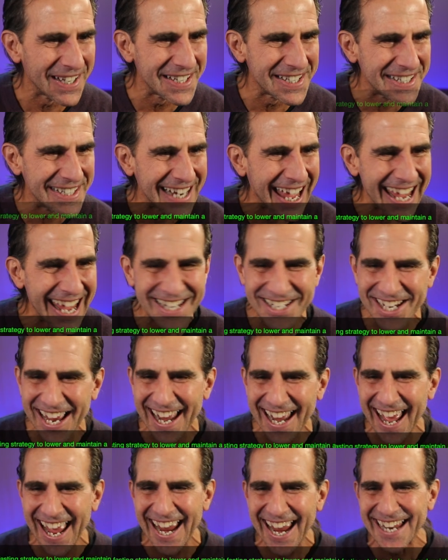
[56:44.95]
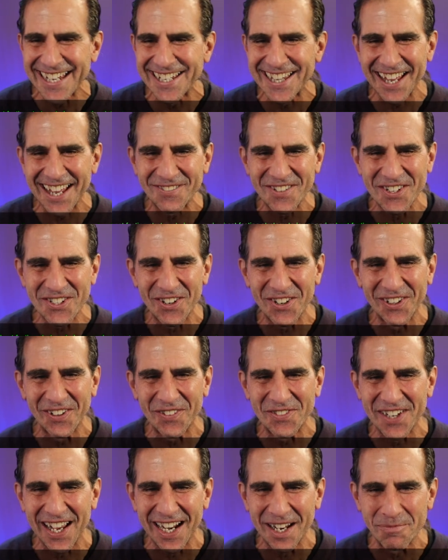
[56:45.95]
Let's see. Hey, Chad. Hey, thanks for showing
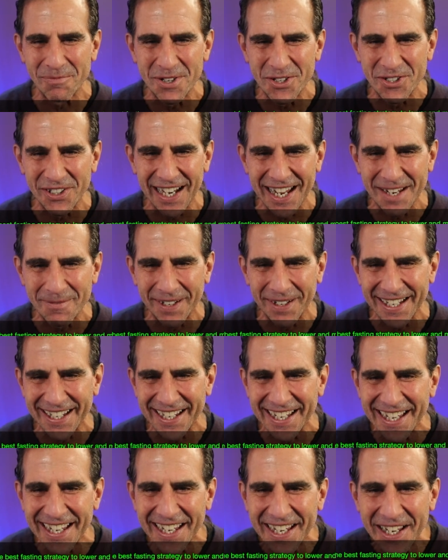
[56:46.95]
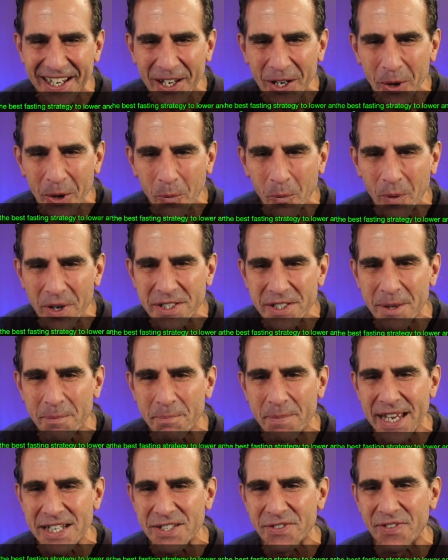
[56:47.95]
up, Chad. I appreciate it. Hey, Mike. What's
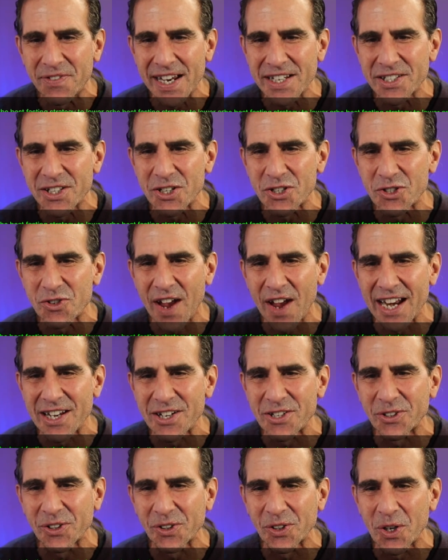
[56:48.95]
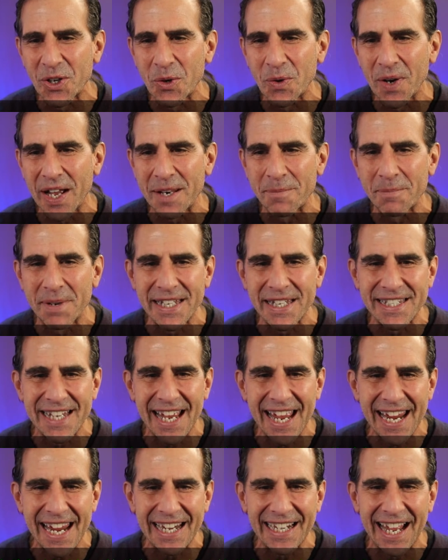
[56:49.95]
the best fasting strategy to lower and
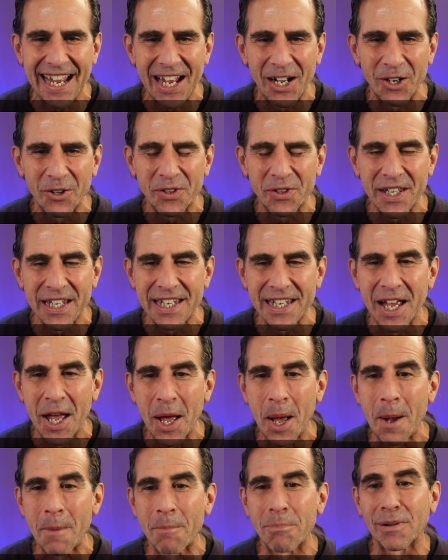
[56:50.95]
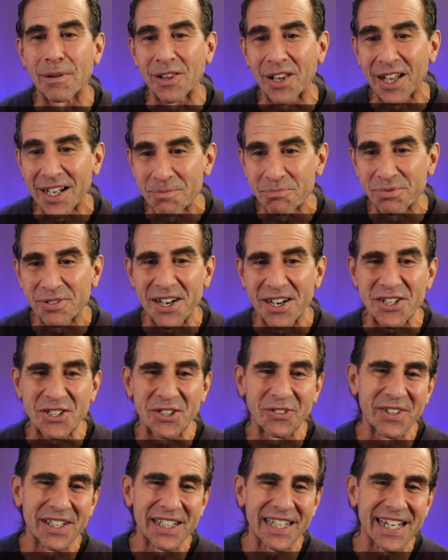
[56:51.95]
maintain a healthy blood
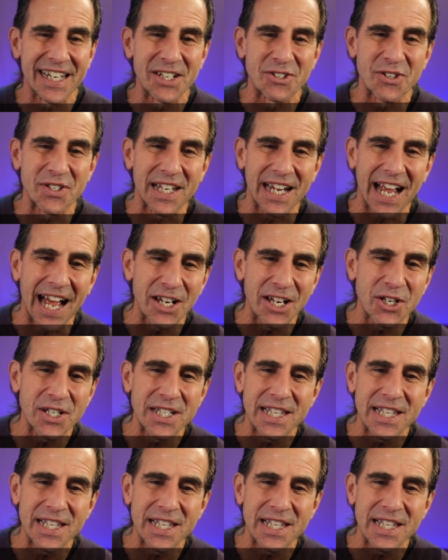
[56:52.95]
pressure? Really interesting.